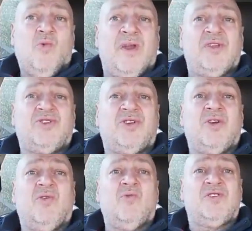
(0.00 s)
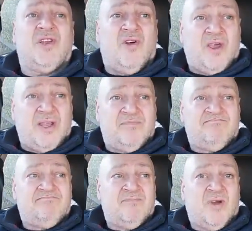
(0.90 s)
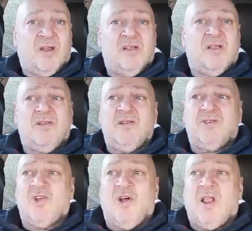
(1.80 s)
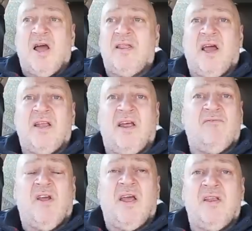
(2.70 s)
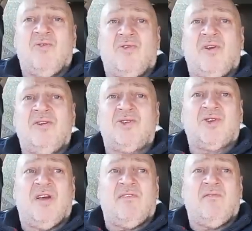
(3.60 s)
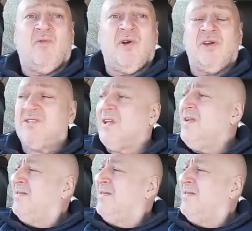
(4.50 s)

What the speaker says: Which was annoying. And it's not like that in any other industry I've ever worked in.